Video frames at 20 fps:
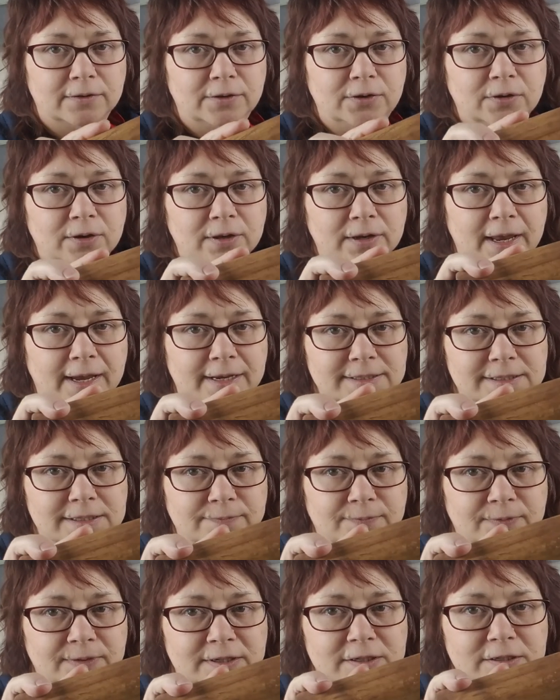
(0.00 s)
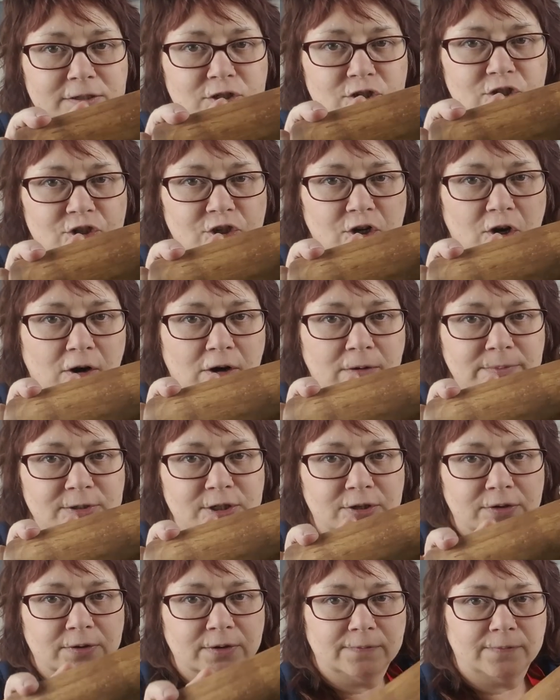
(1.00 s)
you can add some vintage charm
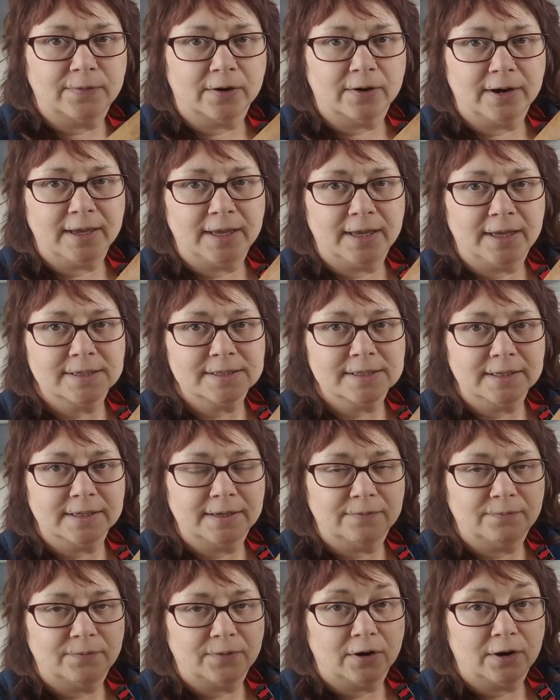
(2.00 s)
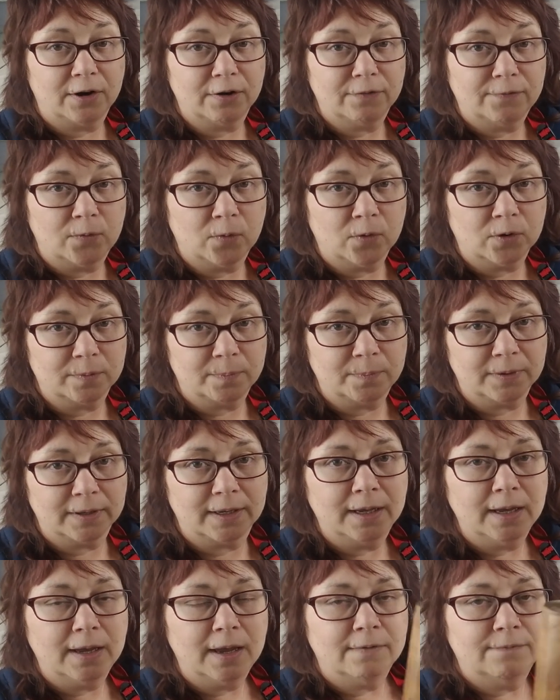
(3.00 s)
to it very easily and very
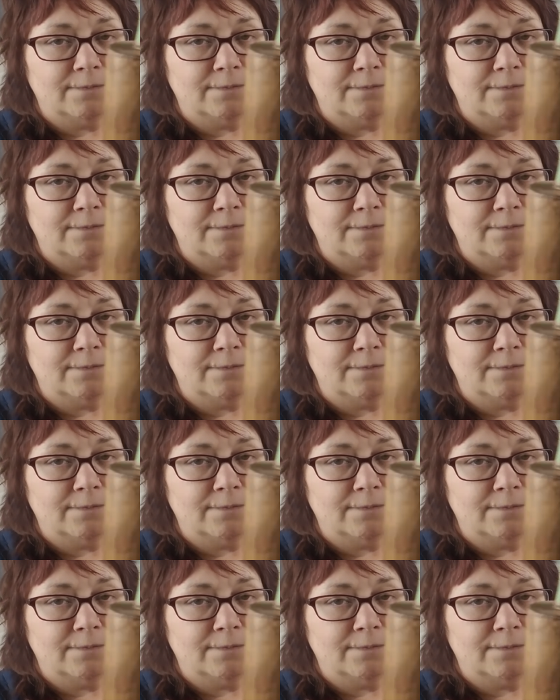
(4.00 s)
affordably.